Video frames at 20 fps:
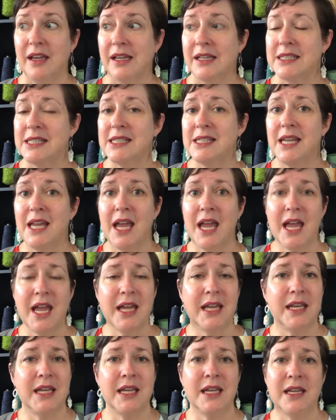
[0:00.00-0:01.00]
It's
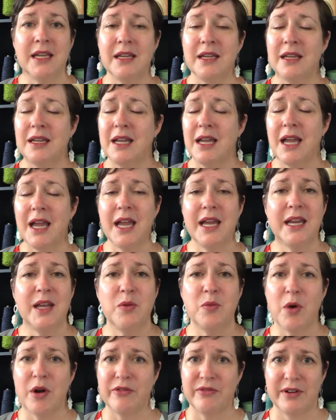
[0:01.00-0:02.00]
any any
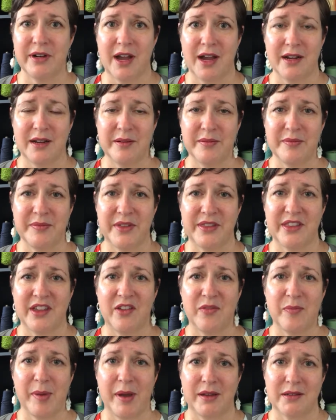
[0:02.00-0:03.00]
woven item that
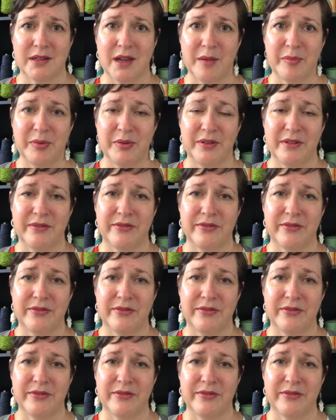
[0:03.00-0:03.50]
they've picked up